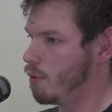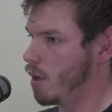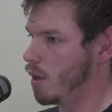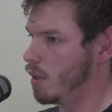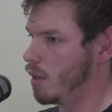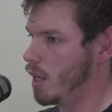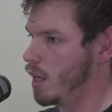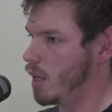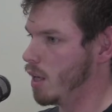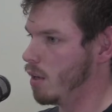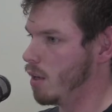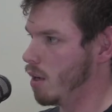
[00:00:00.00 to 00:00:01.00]
fun
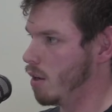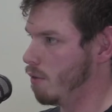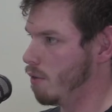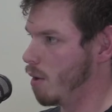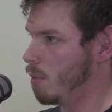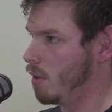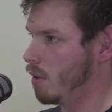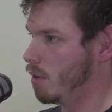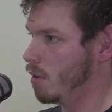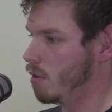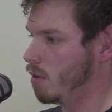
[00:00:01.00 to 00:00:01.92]
in an environment